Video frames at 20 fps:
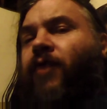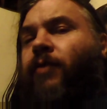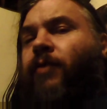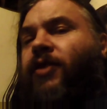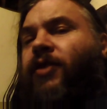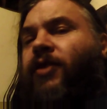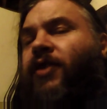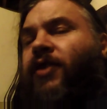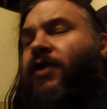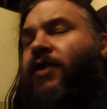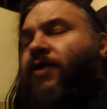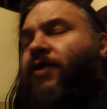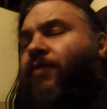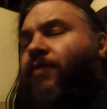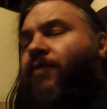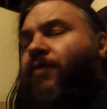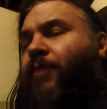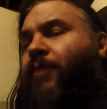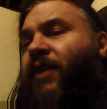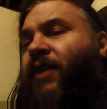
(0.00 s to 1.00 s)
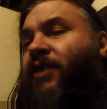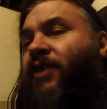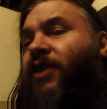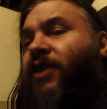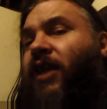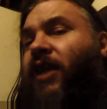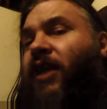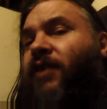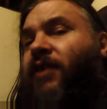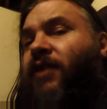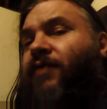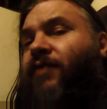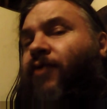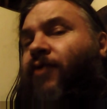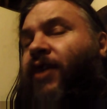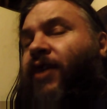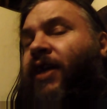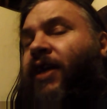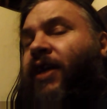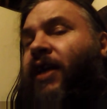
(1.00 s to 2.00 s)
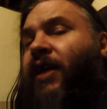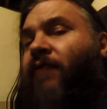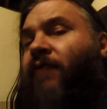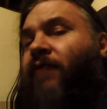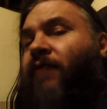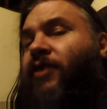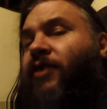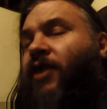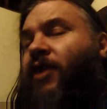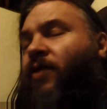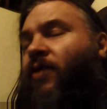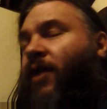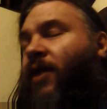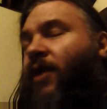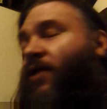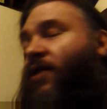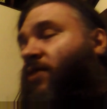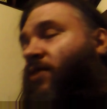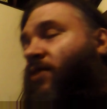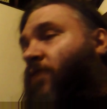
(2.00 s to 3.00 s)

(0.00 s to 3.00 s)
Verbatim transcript: which teaches the potentiality for a king in every generation